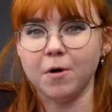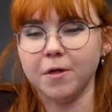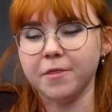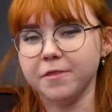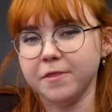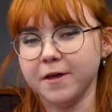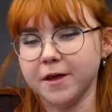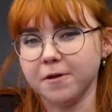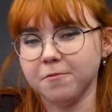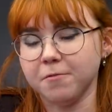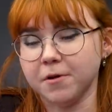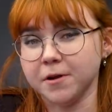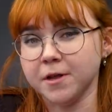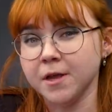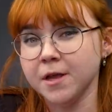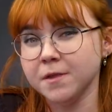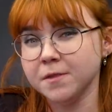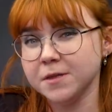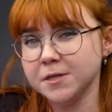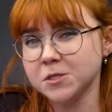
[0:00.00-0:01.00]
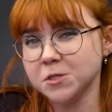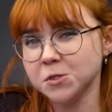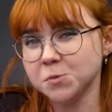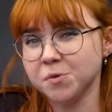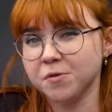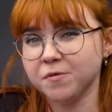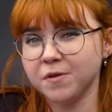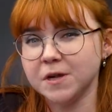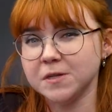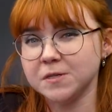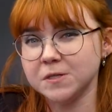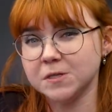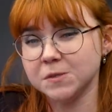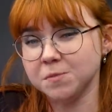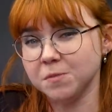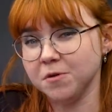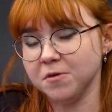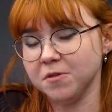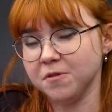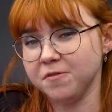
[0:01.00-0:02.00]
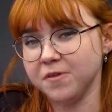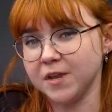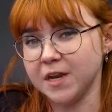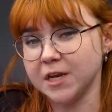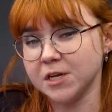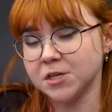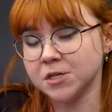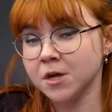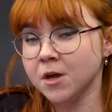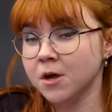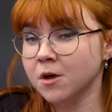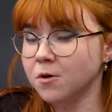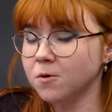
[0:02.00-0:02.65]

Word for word: one thick one. This just provides a smoother finish.